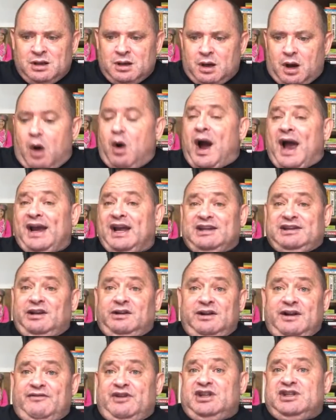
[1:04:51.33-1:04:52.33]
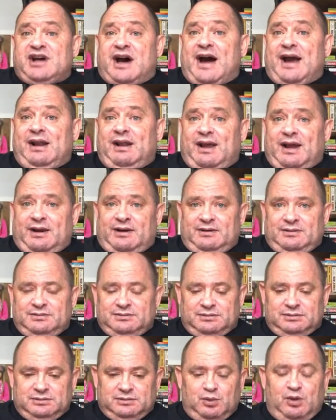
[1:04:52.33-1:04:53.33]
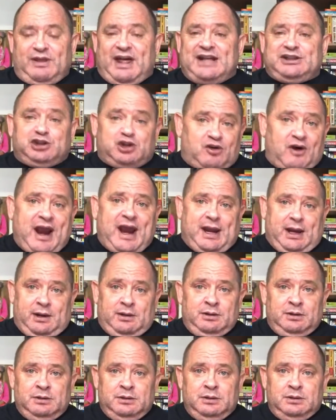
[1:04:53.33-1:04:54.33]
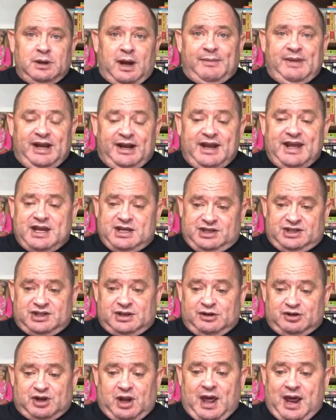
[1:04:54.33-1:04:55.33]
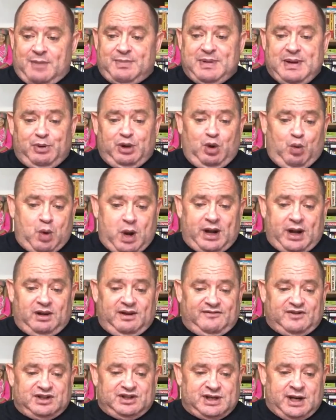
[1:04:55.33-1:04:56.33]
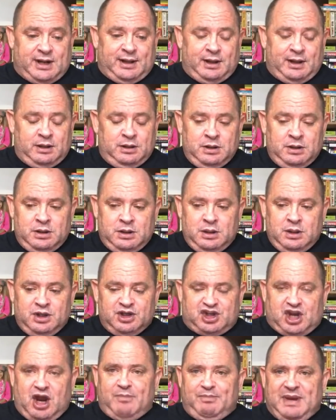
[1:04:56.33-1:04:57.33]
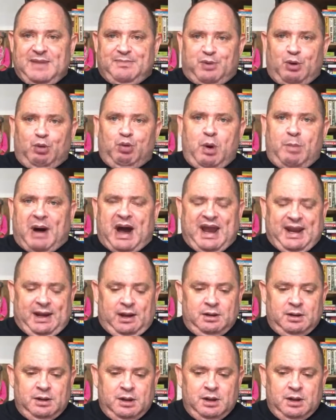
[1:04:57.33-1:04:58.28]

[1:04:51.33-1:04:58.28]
Oh, I get to live in Thailand. Well, that's great. I mean, it is. There's a lot of people that want to live in Thailand. Some people will bite.